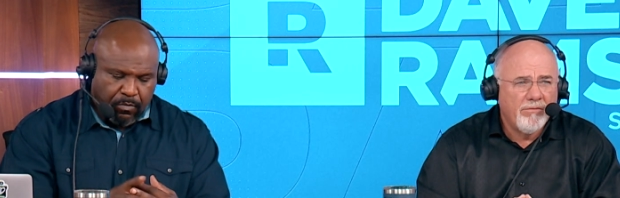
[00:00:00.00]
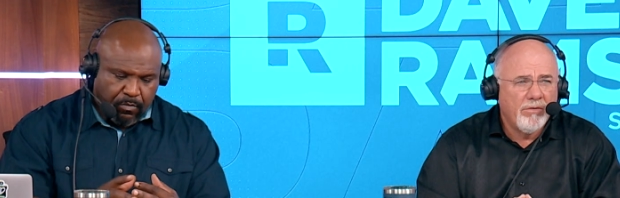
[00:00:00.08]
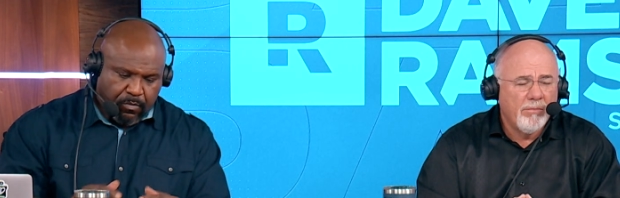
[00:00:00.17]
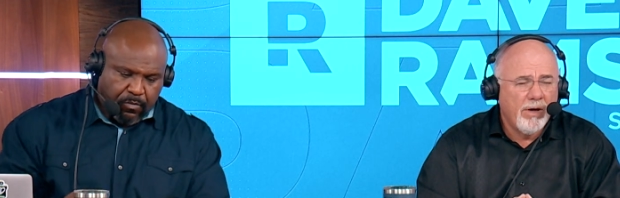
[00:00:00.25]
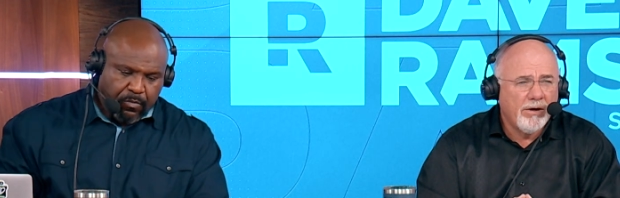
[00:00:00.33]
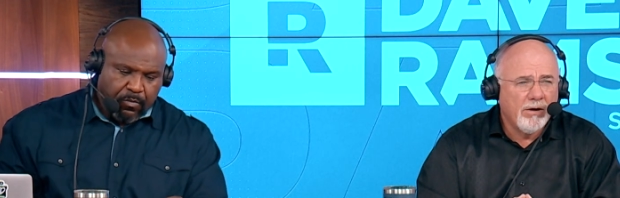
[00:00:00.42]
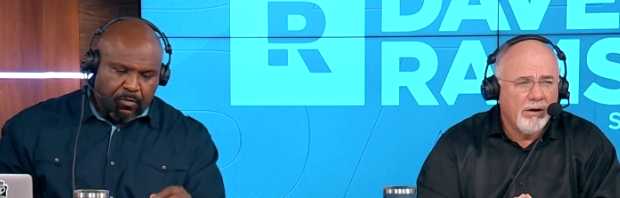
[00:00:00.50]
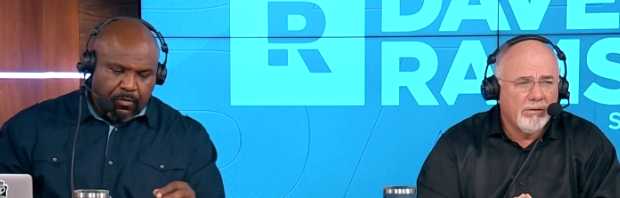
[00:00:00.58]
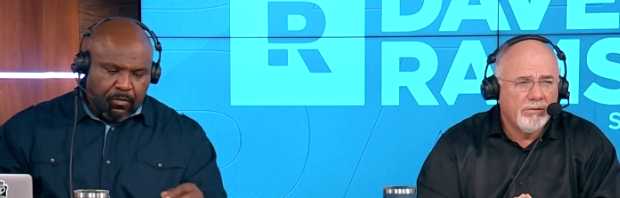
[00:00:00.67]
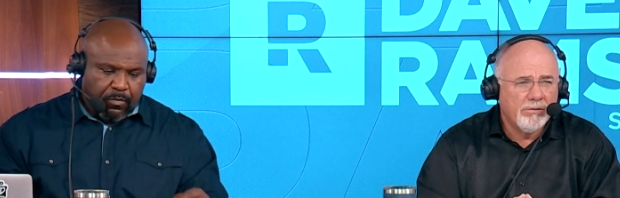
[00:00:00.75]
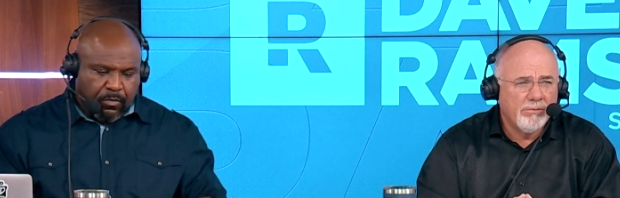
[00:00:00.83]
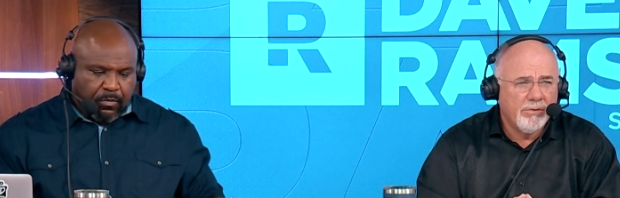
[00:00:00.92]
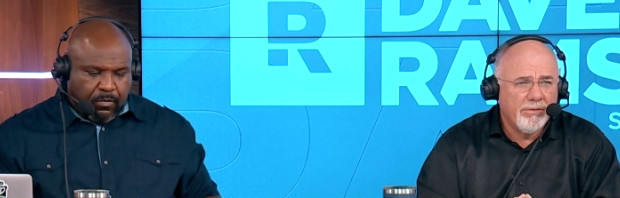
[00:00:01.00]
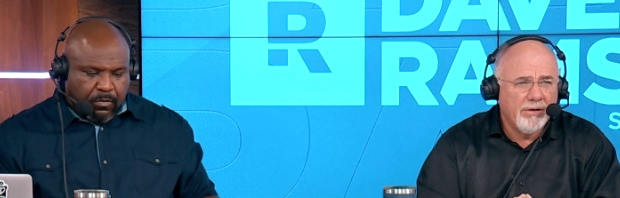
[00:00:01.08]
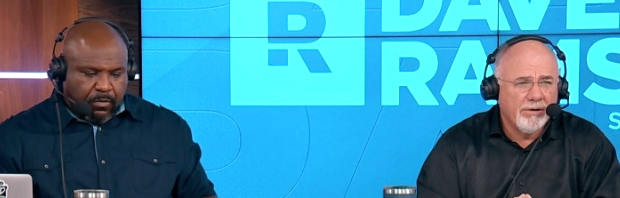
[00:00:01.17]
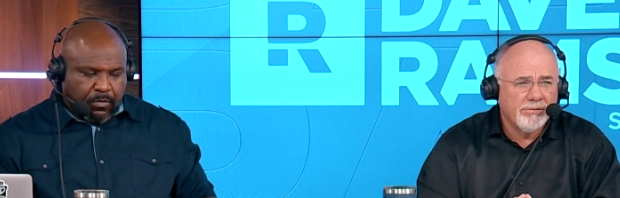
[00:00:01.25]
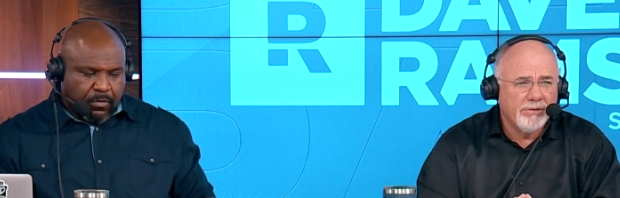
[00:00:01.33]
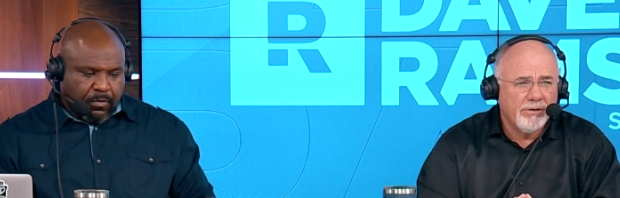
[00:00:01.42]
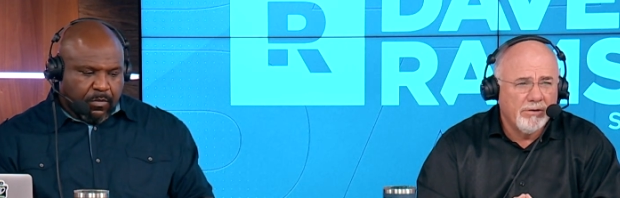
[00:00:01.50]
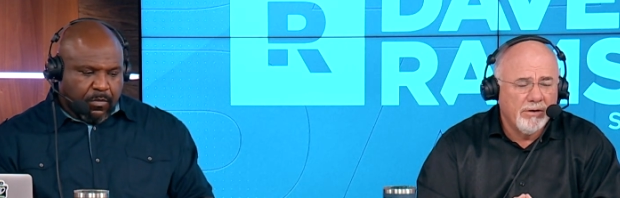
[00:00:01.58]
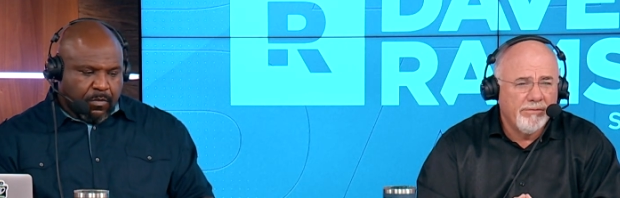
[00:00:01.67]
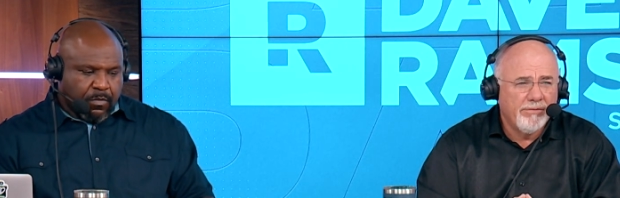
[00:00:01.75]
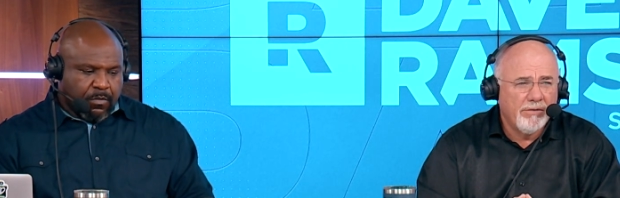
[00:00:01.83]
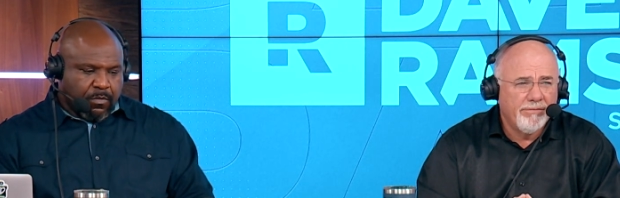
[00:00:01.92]
Speaker 1: If you make one hundred twenty thousand dollars yeah. and
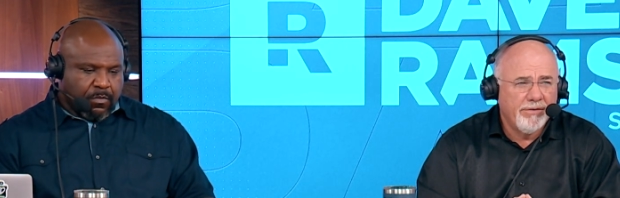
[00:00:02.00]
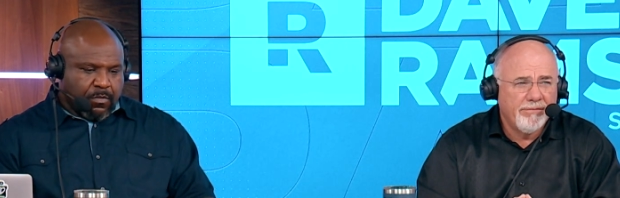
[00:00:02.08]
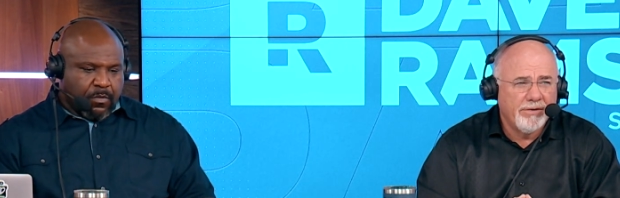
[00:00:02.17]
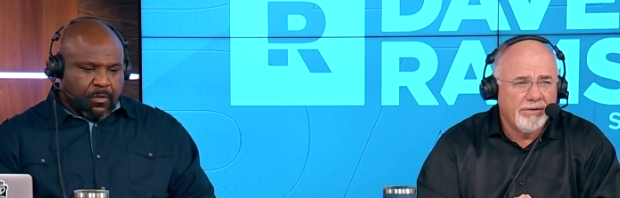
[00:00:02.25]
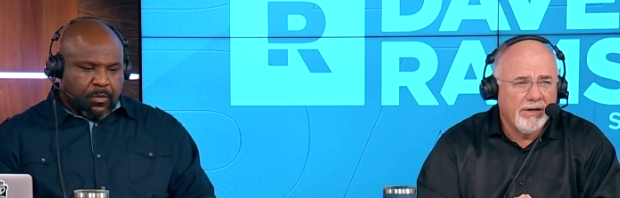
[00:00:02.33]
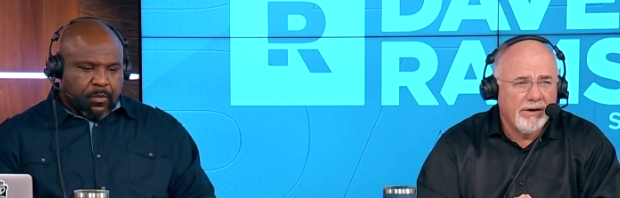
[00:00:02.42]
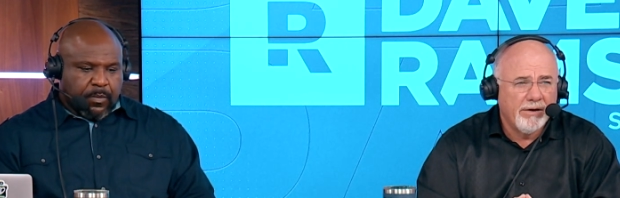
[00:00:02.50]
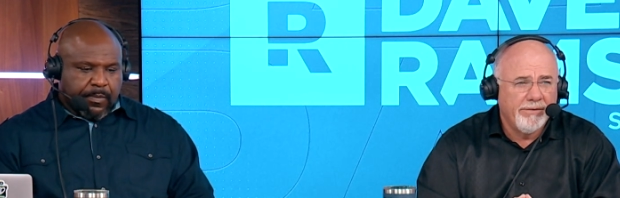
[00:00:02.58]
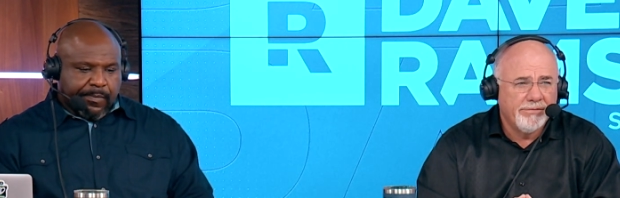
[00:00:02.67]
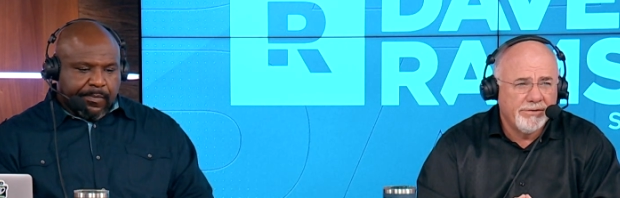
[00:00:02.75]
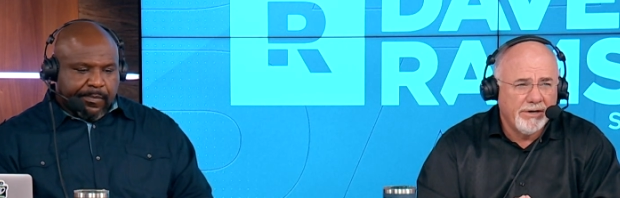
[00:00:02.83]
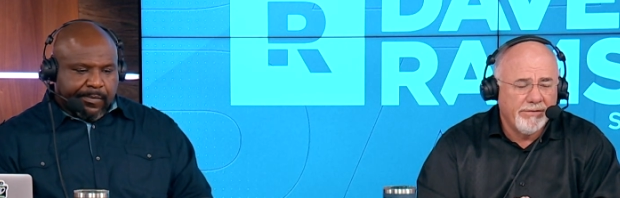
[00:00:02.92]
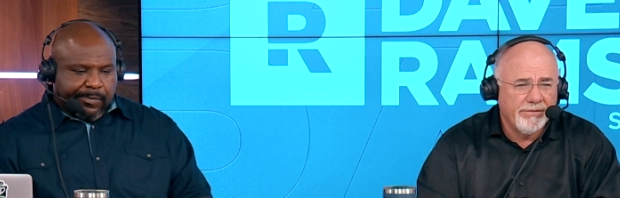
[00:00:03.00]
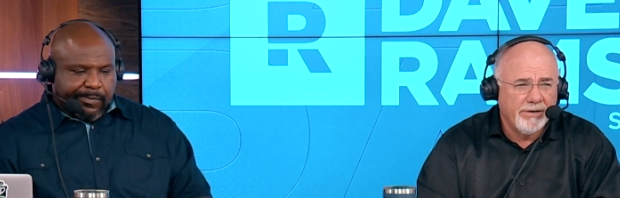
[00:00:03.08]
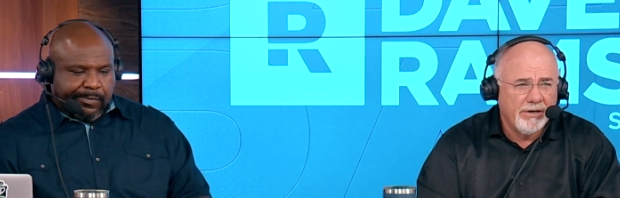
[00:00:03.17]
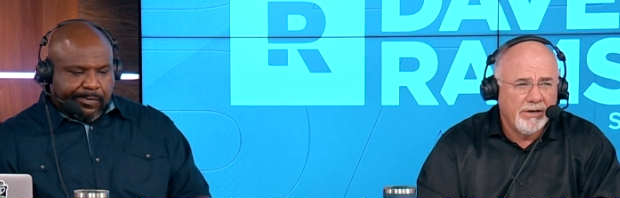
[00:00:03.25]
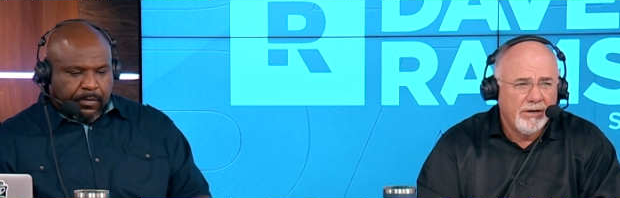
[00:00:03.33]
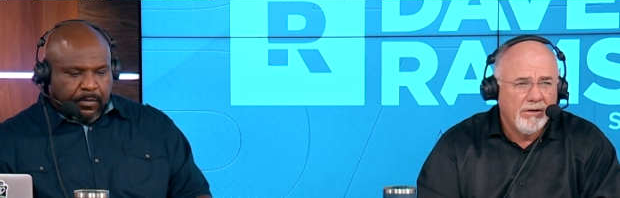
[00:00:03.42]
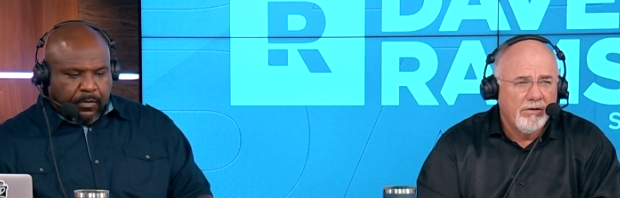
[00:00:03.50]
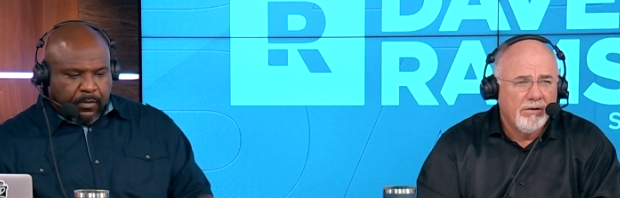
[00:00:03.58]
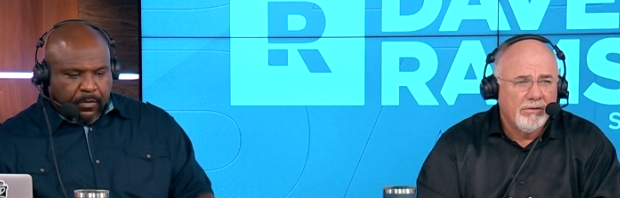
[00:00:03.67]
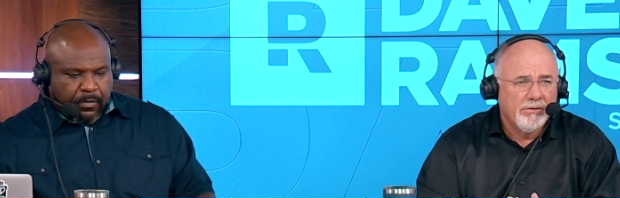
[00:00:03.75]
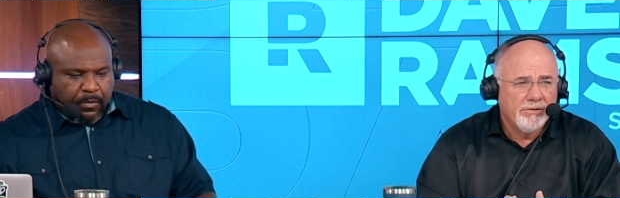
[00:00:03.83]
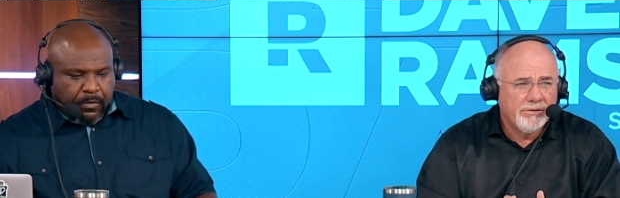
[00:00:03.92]
you live on fifty thousand dollars, that leaves seventy thousand
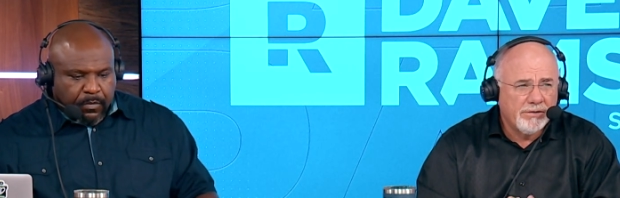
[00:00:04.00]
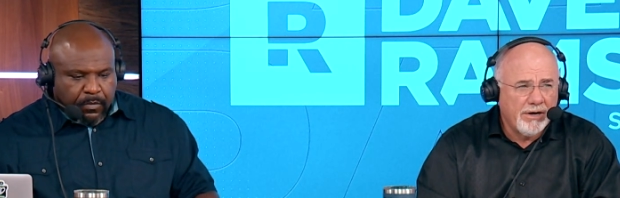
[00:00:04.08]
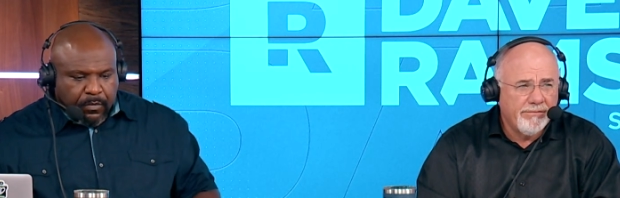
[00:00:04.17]
dollars.